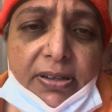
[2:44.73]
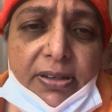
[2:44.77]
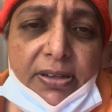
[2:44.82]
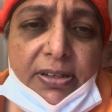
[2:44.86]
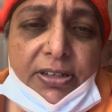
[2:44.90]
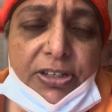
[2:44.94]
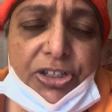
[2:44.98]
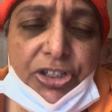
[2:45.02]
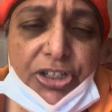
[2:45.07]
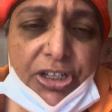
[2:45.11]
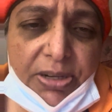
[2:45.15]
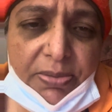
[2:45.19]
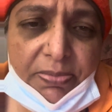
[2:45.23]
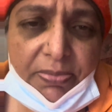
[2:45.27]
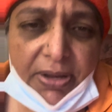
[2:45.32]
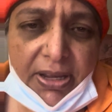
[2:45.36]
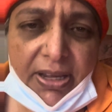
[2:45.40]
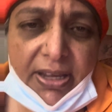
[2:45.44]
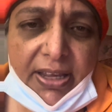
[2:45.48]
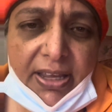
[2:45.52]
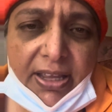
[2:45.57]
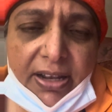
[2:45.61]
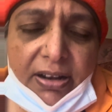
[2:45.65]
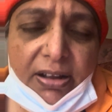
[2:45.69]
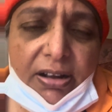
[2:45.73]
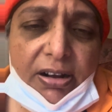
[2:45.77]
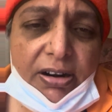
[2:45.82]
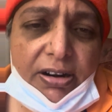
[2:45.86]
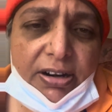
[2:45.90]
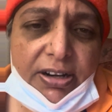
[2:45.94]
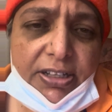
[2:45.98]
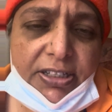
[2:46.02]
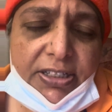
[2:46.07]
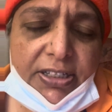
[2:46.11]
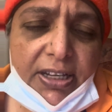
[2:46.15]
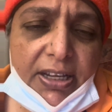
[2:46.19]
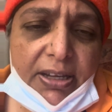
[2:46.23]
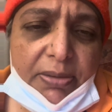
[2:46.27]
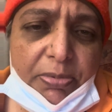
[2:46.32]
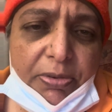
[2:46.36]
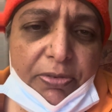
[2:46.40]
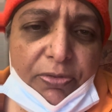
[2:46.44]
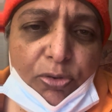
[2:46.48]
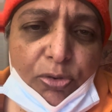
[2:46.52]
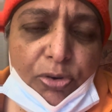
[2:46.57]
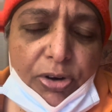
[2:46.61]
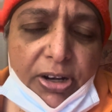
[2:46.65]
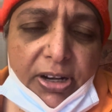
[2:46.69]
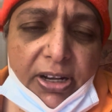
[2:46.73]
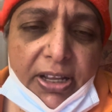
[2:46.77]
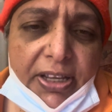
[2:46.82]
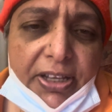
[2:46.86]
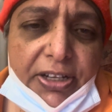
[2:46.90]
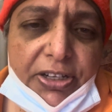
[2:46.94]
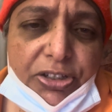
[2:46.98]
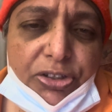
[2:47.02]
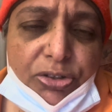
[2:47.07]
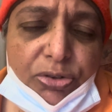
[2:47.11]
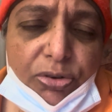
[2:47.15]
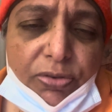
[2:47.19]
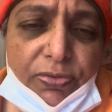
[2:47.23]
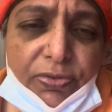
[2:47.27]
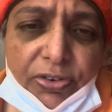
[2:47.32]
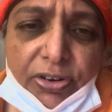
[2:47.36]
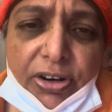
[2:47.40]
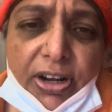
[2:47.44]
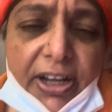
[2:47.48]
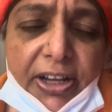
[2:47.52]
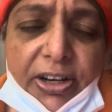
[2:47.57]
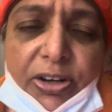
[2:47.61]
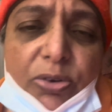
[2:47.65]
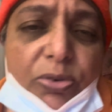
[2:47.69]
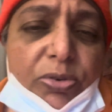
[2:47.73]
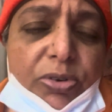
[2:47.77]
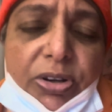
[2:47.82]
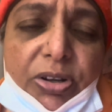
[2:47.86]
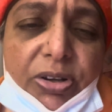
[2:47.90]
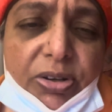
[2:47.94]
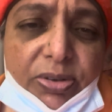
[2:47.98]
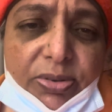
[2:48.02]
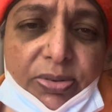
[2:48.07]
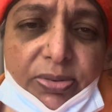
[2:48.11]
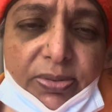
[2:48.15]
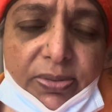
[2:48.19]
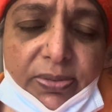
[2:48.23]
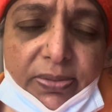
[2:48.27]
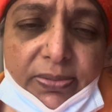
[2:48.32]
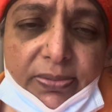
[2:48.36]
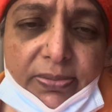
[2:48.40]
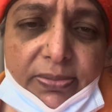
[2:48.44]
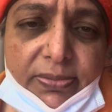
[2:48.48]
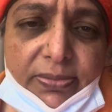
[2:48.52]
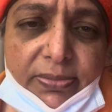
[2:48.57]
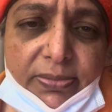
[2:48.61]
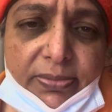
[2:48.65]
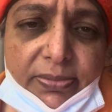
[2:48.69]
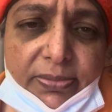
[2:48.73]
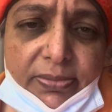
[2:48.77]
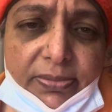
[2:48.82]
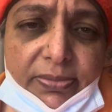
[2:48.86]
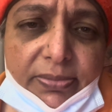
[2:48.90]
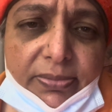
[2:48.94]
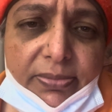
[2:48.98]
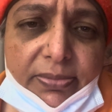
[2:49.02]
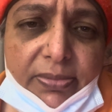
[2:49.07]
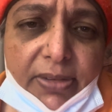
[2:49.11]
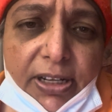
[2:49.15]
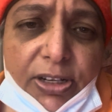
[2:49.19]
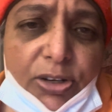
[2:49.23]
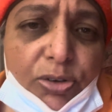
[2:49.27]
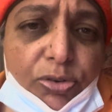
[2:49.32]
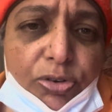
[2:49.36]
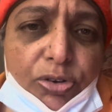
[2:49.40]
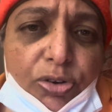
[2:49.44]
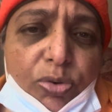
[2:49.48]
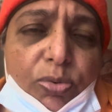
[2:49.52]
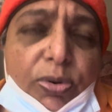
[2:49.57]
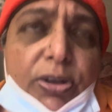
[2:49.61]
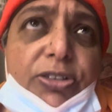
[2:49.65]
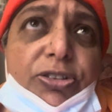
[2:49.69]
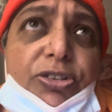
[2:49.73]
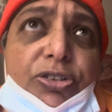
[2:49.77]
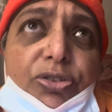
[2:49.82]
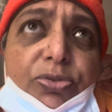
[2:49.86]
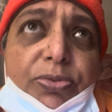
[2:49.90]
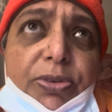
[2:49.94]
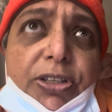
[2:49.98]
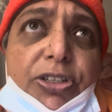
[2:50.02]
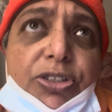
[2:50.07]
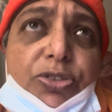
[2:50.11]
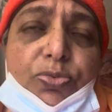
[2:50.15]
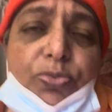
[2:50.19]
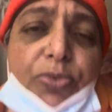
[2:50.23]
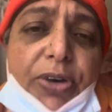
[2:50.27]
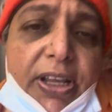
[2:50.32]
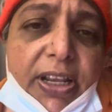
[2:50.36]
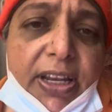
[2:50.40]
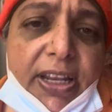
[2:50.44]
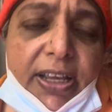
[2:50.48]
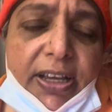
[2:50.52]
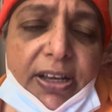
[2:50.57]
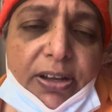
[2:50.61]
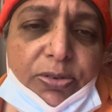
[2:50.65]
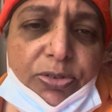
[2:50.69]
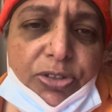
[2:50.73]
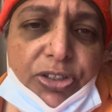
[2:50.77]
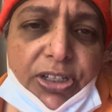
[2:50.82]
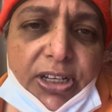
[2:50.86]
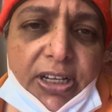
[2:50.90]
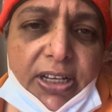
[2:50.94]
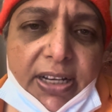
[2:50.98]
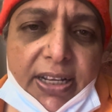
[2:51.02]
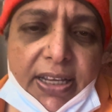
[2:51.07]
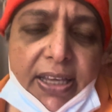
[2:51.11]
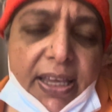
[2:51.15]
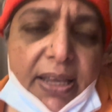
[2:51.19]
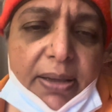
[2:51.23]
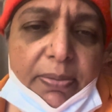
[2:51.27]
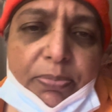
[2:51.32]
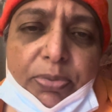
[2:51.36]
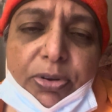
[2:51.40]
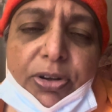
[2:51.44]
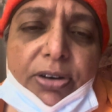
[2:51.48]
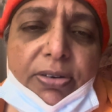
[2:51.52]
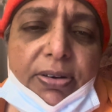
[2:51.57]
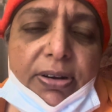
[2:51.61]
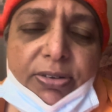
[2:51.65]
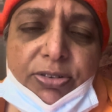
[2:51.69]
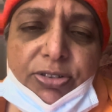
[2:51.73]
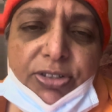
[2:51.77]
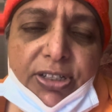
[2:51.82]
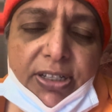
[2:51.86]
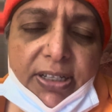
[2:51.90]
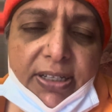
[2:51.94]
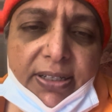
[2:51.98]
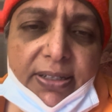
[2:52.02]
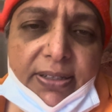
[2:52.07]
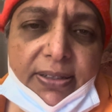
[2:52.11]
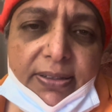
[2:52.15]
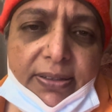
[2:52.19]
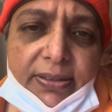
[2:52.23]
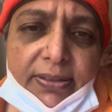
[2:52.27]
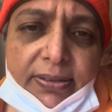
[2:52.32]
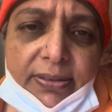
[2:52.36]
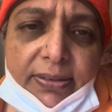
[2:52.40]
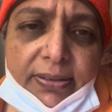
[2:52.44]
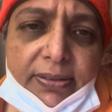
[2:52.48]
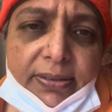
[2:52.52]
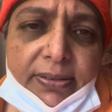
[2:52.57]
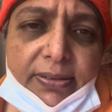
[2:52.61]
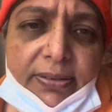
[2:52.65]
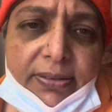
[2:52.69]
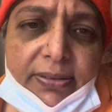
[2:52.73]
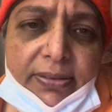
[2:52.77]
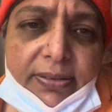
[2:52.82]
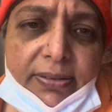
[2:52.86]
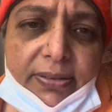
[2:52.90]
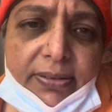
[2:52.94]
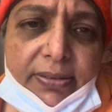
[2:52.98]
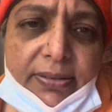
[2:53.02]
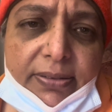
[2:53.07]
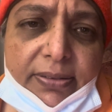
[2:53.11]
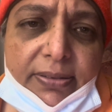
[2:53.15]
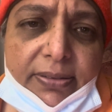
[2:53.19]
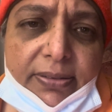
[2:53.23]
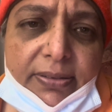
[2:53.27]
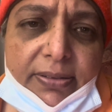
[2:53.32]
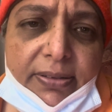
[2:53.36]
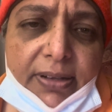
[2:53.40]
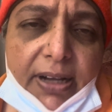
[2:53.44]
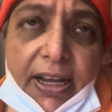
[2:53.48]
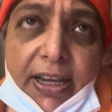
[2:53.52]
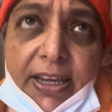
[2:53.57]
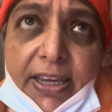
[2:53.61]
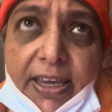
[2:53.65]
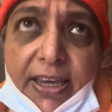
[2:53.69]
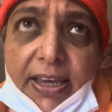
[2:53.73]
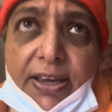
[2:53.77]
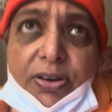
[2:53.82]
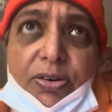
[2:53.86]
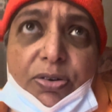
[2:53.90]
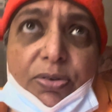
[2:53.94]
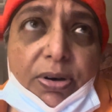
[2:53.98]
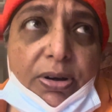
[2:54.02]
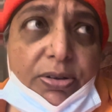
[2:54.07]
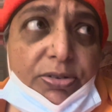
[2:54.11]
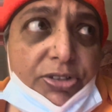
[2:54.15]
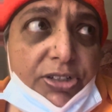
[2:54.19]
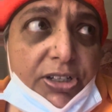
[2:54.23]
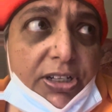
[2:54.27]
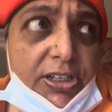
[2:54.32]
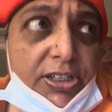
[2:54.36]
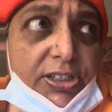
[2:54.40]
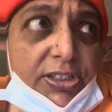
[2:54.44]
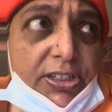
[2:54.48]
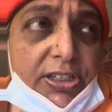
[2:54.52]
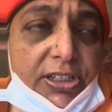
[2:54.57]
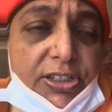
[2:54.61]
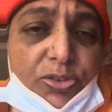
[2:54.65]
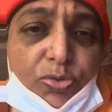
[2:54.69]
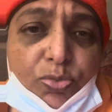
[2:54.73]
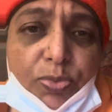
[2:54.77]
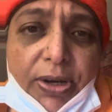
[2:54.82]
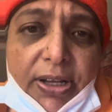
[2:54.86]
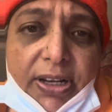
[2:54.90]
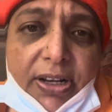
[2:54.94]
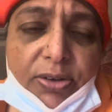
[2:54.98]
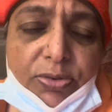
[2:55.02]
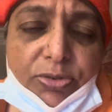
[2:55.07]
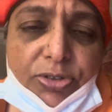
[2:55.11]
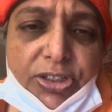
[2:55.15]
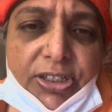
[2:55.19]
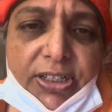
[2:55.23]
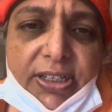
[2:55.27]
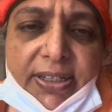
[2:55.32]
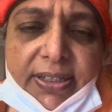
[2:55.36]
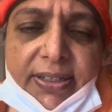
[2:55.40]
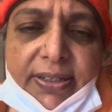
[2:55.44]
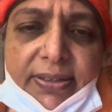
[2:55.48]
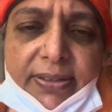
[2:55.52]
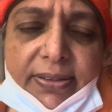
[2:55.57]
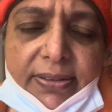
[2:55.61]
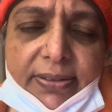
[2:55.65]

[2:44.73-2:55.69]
She may get a heart attack before the night is over. I don't know. I don't know what to do. It's raining outside. I can't put her outside. I can't go outside. It's, it's wet outside.